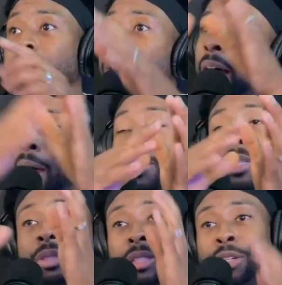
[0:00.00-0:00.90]
It's the
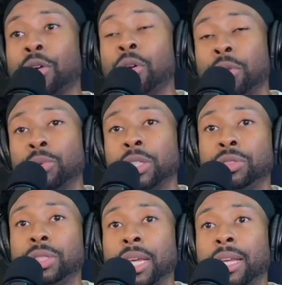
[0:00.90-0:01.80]
opposite, but still going with
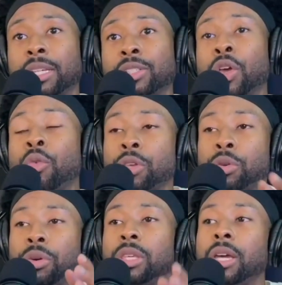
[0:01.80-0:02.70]
what you're saying is when
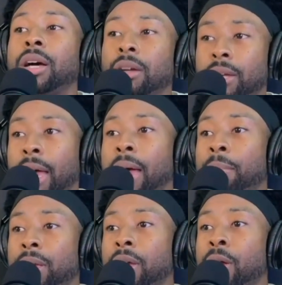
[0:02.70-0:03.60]
you're a young
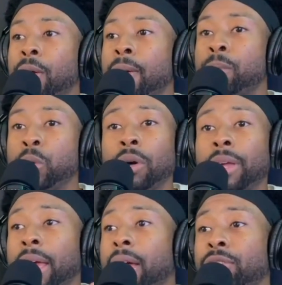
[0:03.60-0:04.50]
comic, you
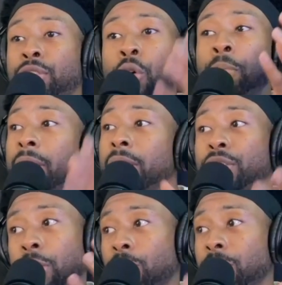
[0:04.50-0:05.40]
only have so many
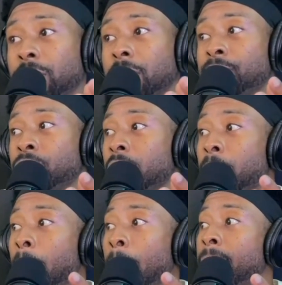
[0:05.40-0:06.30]
jokes. And you're
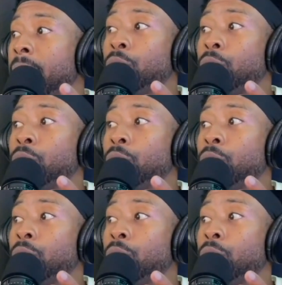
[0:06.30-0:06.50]
hungry.